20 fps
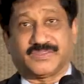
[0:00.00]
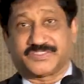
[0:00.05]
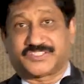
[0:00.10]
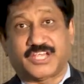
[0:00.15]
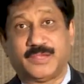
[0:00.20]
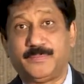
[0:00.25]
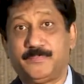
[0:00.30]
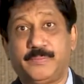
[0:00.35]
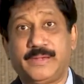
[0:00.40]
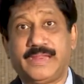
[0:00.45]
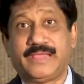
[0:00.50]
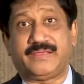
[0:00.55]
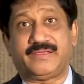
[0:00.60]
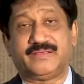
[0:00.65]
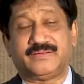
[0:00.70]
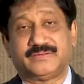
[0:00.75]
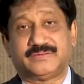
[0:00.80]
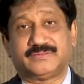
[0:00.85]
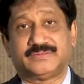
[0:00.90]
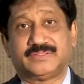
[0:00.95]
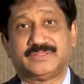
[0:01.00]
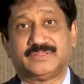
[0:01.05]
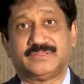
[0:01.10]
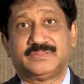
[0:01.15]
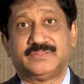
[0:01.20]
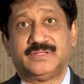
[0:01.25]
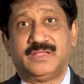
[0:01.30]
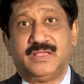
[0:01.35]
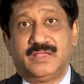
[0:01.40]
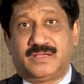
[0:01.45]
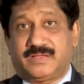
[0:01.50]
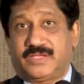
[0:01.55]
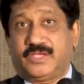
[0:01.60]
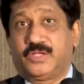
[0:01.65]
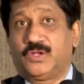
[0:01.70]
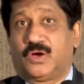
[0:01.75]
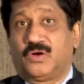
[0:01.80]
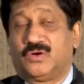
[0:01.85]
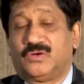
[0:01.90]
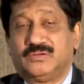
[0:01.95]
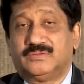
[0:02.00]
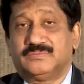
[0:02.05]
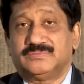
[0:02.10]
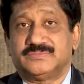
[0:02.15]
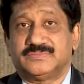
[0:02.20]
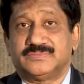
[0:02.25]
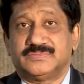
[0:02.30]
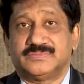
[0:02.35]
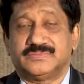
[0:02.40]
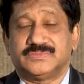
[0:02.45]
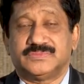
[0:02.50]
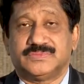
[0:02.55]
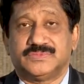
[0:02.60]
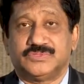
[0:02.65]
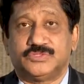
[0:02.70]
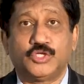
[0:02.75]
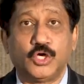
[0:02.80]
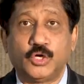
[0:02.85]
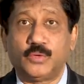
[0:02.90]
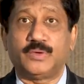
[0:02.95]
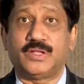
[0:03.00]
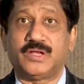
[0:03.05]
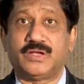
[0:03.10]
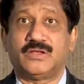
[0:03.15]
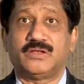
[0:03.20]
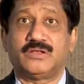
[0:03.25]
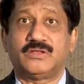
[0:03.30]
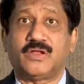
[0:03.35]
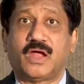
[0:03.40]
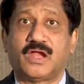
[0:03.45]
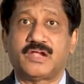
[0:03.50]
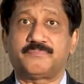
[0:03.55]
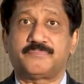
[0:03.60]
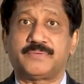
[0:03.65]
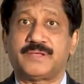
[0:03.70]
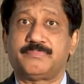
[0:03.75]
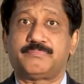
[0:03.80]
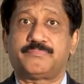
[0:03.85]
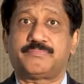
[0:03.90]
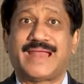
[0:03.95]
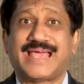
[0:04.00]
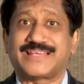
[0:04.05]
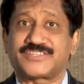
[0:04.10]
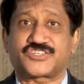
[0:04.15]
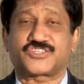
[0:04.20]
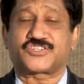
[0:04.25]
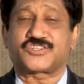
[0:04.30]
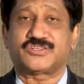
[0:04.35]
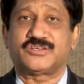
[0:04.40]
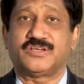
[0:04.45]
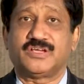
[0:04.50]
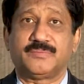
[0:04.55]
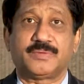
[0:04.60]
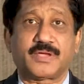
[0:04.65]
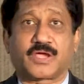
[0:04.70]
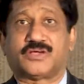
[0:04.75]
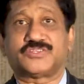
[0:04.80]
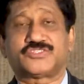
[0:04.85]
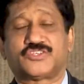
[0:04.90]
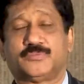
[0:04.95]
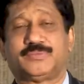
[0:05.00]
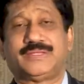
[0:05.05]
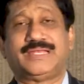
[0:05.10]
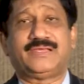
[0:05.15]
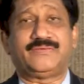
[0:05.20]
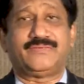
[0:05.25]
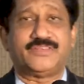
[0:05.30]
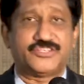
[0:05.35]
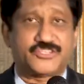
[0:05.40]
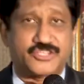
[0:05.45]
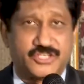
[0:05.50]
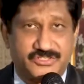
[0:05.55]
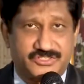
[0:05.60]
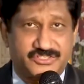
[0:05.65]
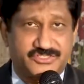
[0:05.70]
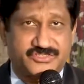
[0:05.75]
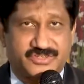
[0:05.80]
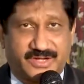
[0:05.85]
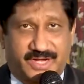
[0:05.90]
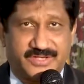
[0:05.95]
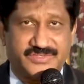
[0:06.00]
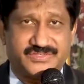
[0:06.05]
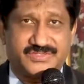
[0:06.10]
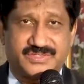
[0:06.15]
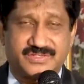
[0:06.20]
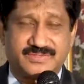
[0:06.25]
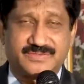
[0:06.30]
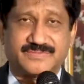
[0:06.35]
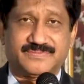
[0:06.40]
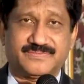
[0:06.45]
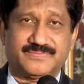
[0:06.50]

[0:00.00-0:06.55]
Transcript: Simply, you know, you will not be blessed because you believe in Jesus Christ.